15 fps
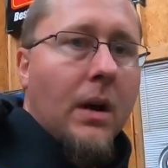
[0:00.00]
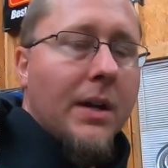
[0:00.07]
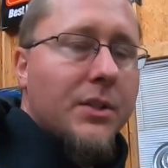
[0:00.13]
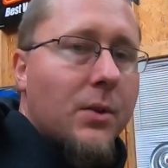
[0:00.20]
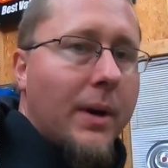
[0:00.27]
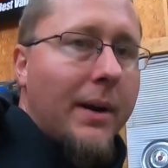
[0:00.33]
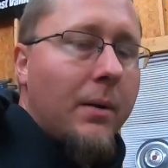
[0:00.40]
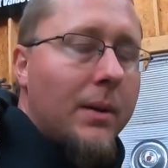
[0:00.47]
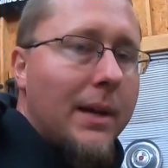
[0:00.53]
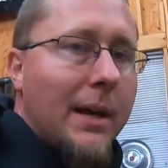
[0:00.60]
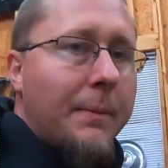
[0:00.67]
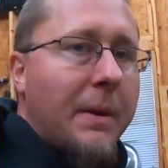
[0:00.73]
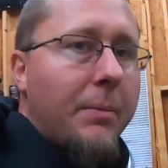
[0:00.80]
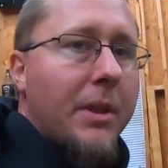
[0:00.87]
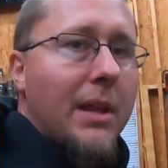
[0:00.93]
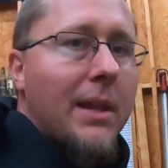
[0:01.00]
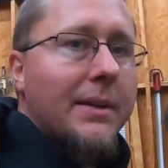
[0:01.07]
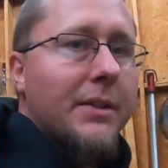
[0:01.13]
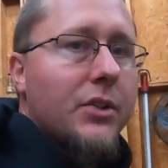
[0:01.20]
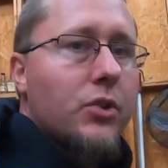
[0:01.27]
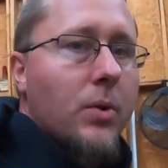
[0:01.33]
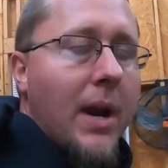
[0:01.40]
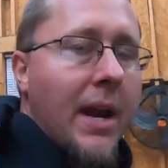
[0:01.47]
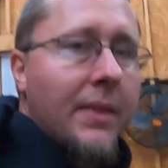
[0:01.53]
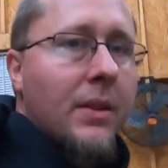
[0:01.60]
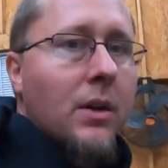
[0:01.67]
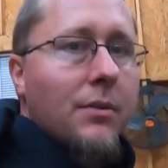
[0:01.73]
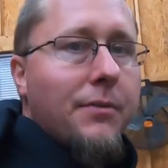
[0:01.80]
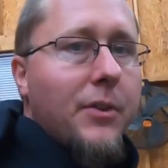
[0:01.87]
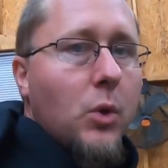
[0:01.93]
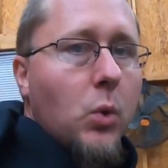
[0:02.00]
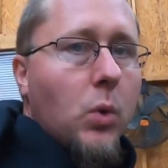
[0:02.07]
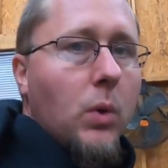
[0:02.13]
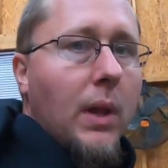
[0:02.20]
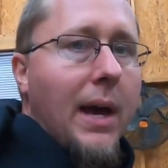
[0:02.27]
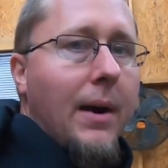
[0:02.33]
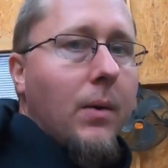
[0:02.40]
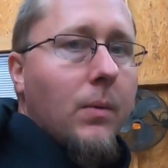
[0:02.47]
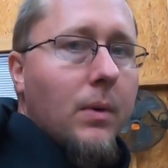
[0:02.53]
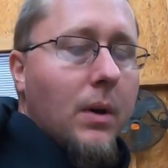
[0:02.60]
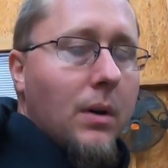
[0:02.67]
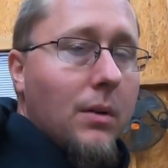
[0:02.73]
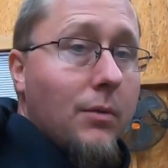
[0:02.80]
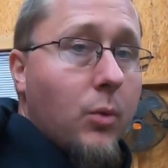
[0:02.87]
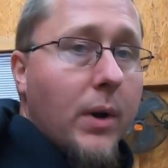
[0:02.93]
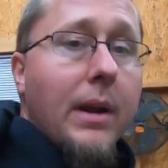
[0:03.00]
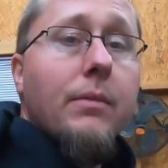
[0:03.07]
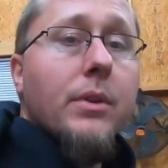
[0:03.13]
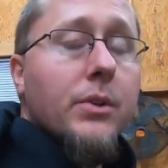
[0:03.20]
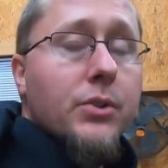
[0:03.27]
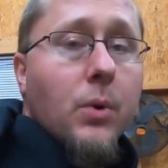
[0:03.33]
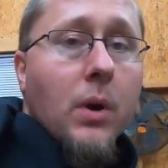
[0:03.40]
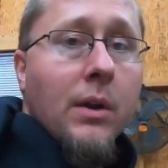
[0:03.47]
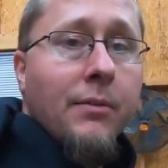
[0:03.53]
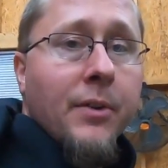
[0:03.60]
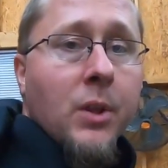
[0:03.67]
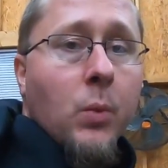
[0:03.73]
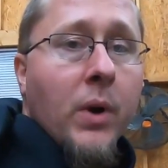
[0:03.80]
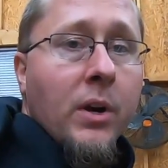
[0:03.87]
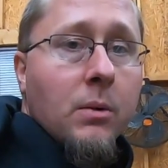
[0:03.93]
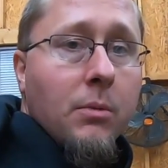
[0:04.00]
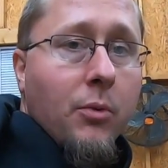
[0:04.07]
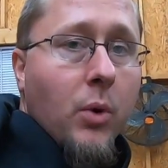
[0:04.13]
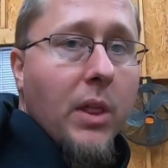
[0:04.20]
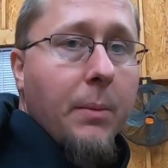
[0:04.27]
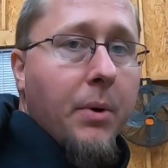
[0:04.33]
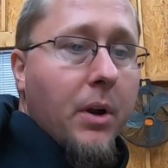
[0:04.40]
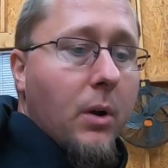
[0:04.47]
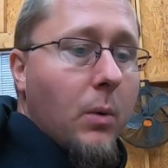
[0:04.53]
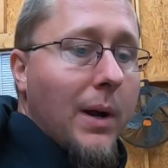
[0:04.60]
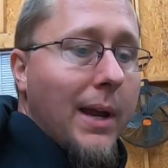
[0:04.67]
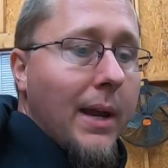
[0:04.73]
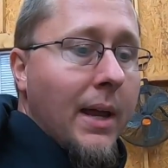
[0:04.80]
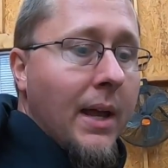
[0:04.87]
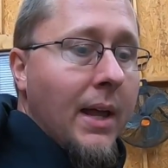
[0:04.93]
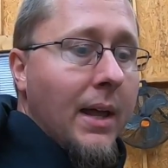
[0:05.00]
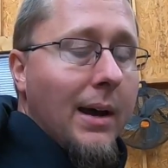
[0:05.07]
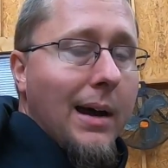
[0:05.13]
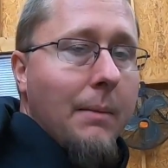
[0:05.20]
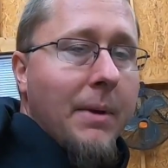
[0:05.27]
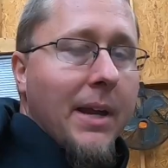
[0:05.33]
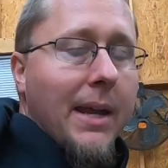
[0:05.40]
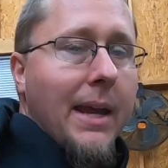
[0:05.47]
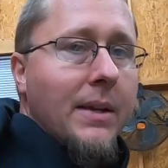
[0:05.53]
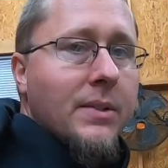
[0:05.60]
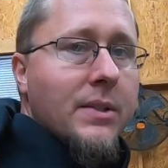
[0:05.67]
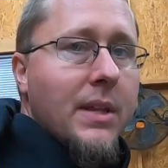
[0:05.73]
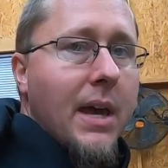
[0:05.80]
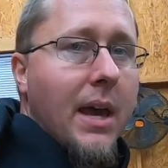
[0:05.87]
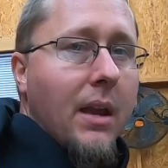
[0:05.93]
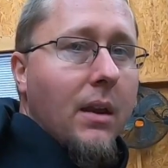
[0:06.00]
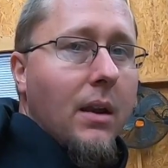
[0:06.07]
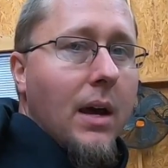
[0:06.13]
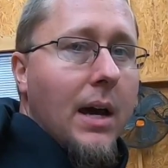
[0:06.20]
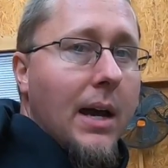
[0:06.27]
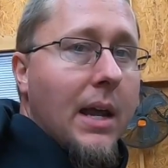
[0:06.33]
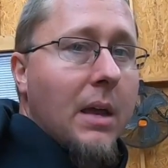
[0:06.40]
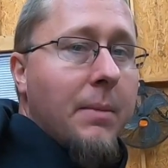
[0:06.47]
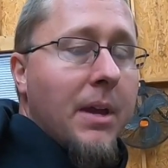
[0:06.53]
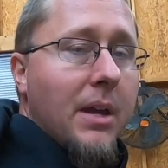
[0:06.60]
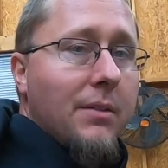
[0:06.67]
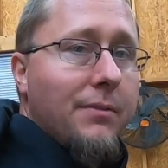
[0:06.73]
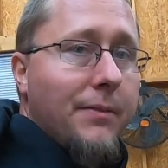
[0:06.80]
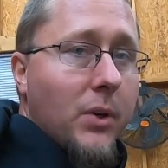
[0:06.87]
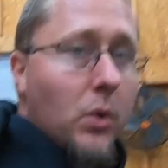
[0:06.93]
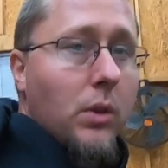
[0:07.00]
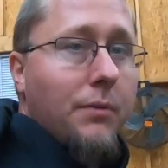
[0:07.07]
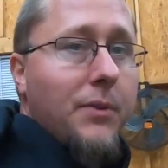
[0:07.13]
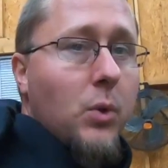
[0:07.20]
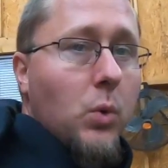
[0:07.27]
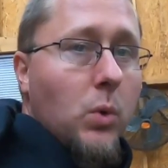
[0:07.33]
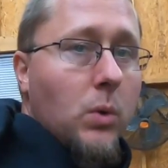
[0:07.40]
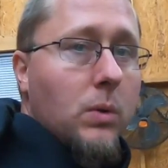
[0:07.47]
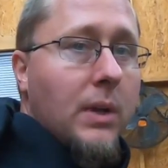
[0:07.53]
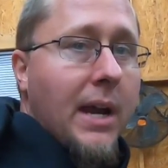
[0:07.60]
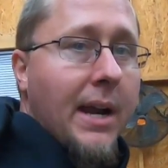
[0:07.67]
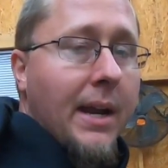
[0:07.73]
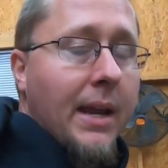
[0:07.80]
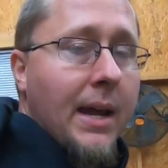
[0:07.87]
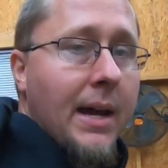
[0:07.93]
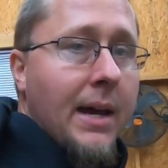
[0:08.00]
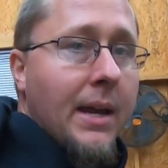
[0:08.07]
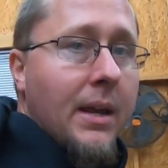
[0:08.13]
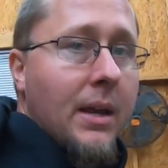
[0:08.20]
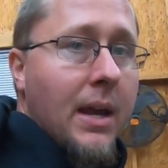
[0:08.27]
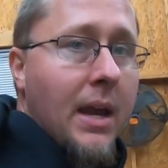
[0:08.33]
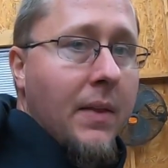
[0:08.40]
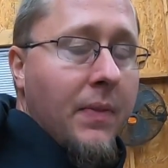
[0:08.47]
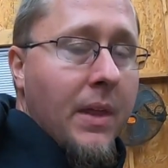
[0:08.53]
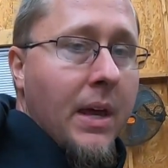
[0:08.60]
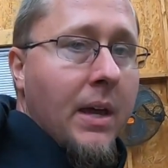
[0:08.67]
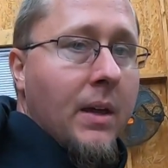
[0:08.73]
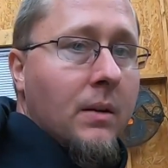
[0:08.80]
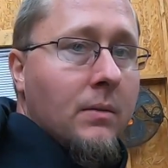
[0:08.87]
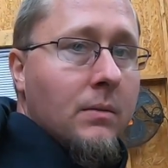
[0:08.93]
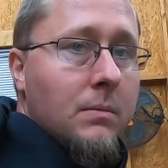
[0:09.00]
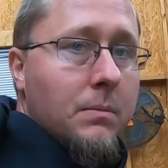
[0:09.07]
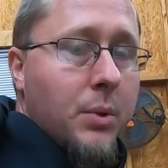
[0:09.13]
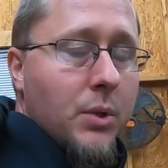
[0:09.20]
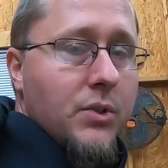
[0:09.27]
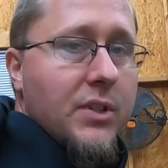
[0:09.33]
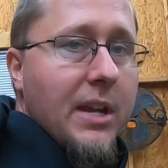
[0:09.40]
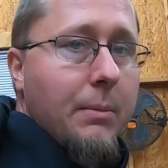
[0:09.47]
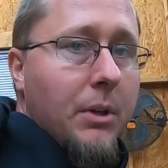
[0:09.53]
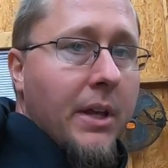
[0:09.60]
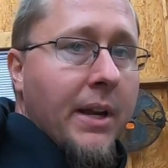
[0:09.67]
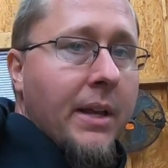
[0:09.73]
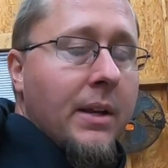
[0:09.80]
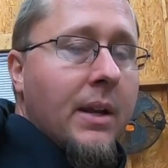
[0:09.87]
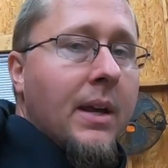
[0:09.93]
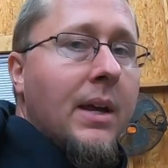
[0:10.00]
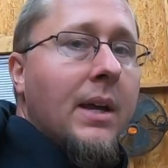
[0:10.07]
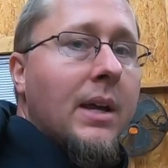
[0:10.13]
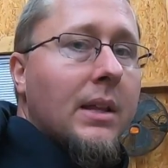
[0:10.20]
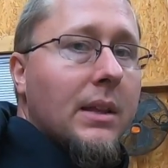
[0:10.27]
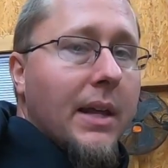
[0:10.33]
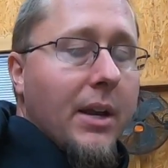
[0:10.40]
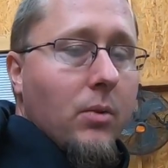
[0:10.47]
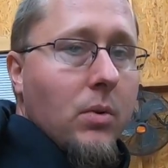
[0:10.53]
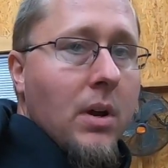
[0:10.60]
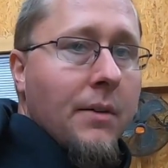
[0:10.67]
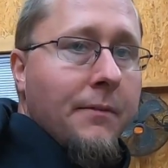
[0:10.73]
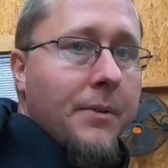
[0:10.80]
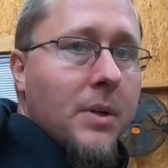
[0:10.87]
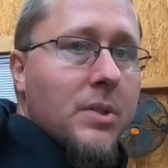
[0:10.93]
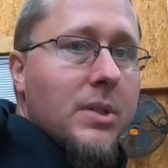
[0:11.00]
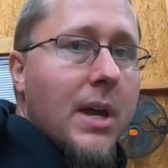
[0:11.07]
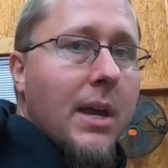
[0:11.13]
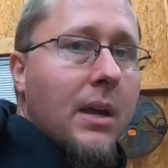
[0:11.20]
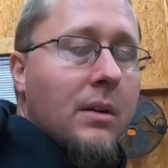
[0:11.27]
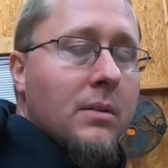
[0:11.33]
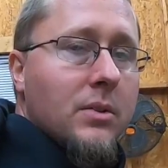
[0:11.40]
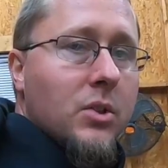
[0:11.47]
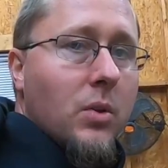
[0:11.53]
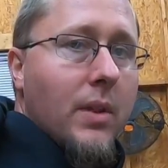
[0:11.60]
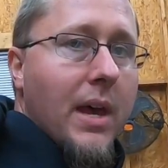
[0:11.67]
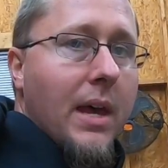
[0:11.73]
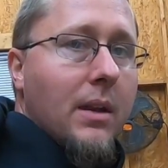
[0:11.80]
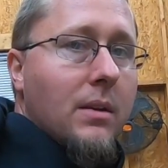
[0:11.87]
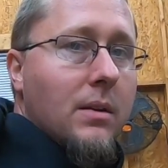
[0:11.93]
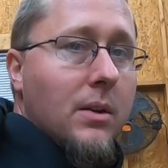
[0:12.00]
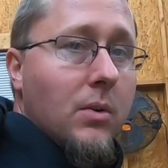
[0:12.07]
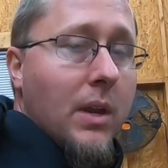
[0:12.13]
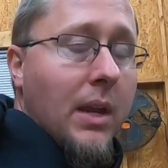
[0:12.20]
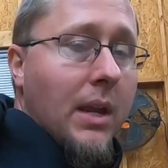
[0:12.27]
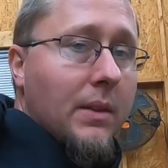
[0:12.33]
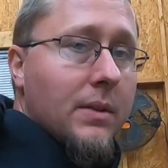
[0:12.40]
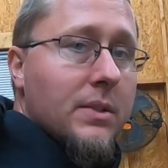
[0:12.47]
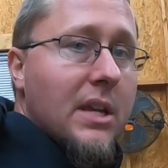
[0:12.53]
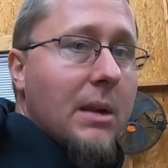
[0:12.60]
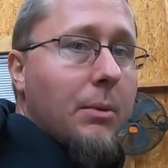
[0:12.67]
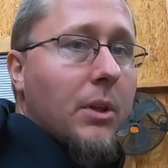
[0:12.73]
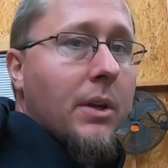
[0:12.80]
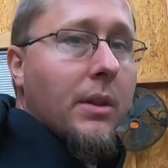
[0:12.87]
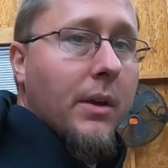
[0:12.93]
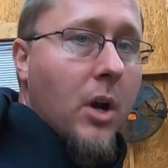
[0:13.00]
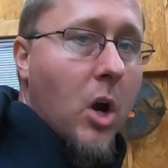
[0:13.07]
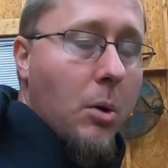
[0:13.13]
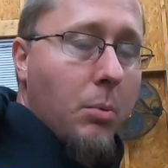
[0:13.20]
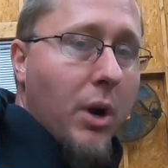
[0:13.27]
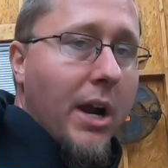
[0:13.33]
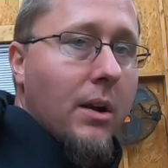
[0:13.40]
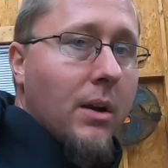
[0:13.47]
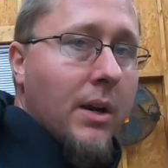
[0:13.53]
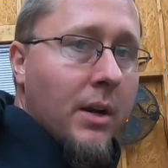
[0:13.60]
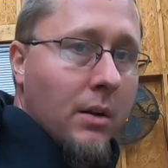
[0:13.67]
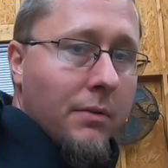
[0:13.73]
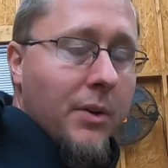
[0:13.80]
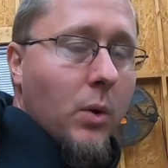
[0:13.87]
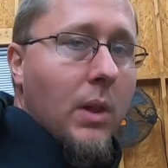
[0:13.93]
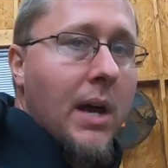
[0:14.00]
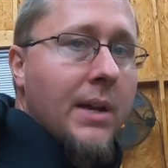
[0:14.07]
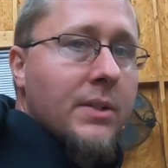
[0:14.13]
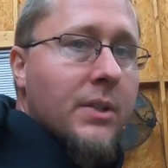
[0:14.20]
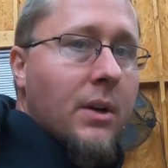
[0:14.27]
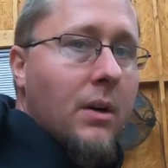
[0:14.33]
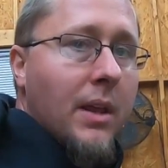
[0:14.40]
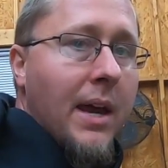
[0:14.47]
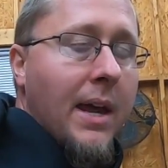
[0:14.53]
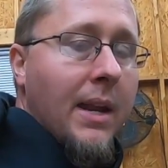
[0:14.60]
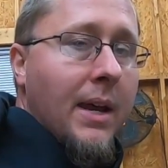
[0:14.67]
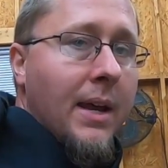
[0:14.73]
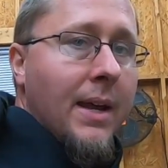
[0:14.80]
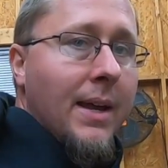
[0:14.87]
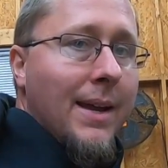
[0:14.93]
All right, so I know a lot of people that like to drain their fuel out of whatever they're storing for the winter before they put it away. I'm against that. I am a fill the fuel kind of guy and then put stable in it, let it run for a second so that you can get the stable into the carburetor and your fuel lines and all that.